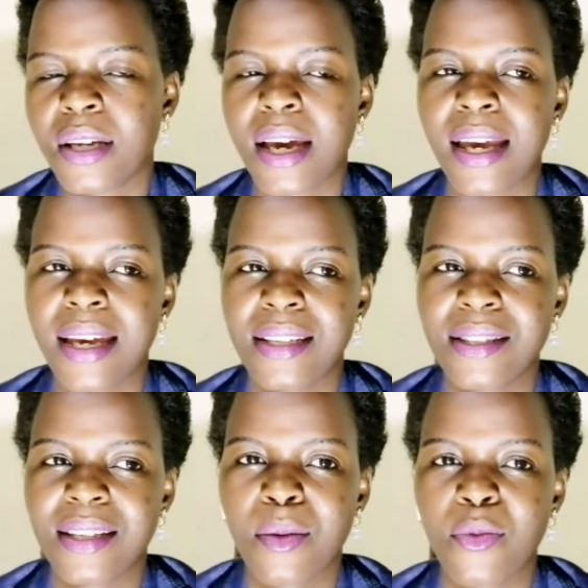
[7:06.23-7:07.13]
I ate
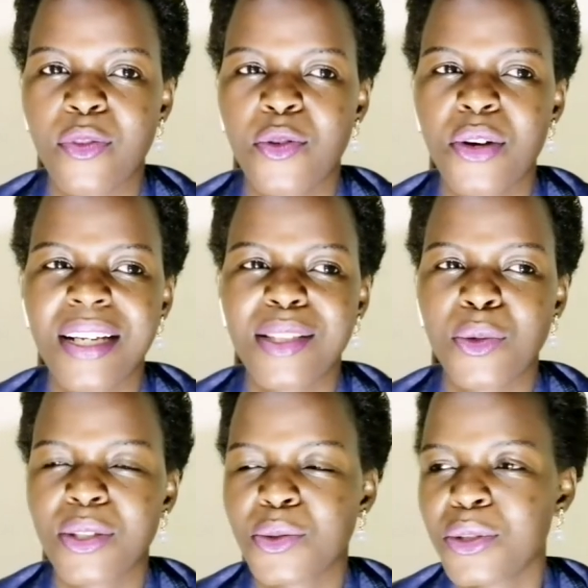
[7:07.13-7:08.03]
some food and it
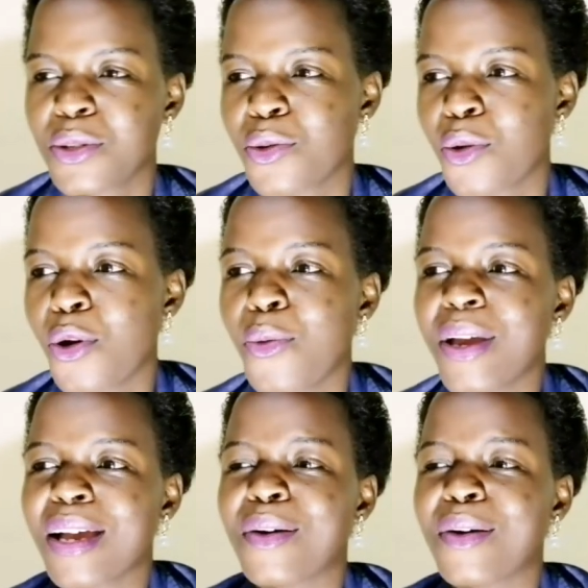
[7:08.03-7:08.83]
was not going.